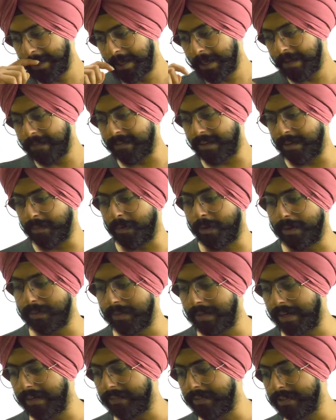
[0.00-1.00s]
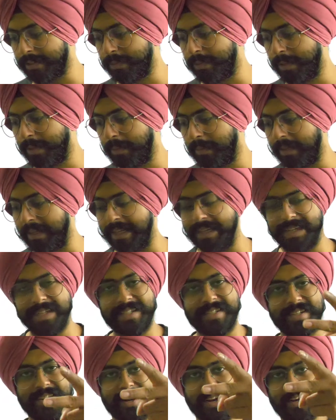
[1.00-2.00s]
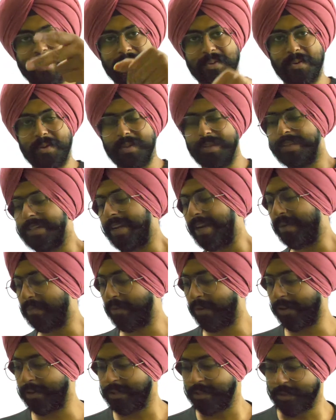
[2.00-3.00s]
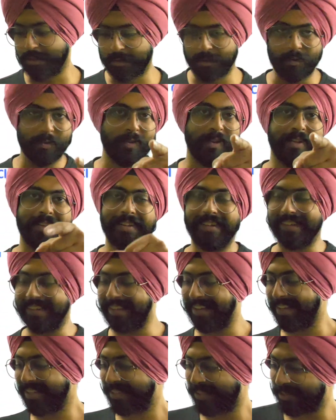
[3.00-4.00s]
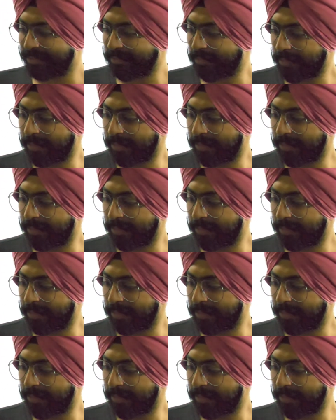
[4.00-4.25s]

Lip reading: If I'm audible and visible, please write you in the chat box. You know the drill. Yes.